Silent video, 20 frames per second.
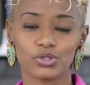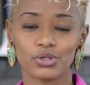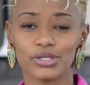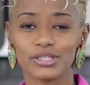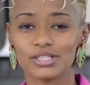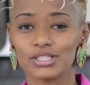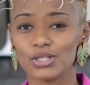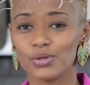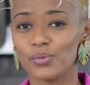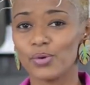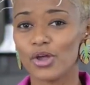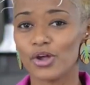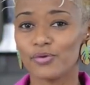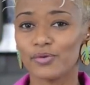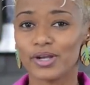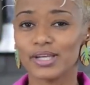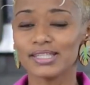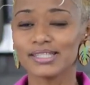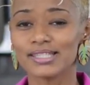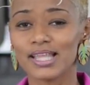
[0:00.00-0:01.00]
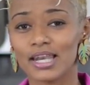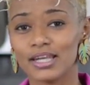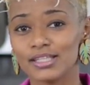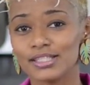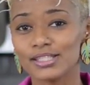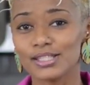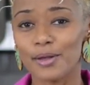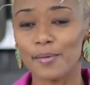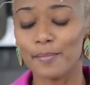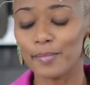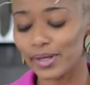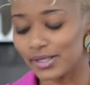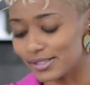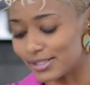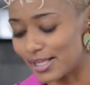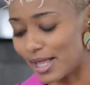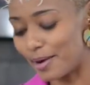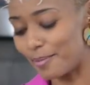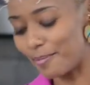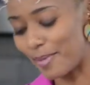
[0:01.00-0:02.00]
So you see we're already starting to
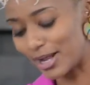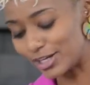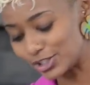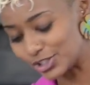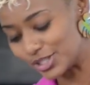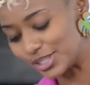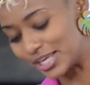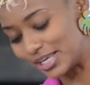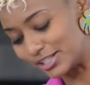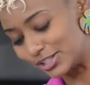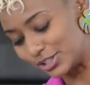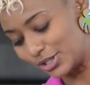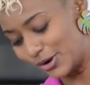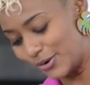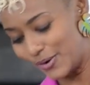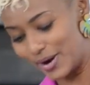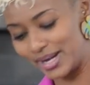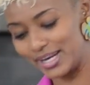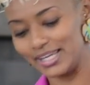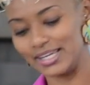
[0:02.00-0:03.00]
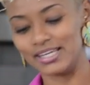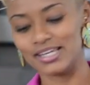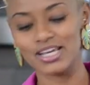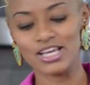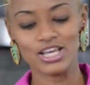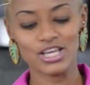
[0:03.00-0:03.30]
mix and match things already.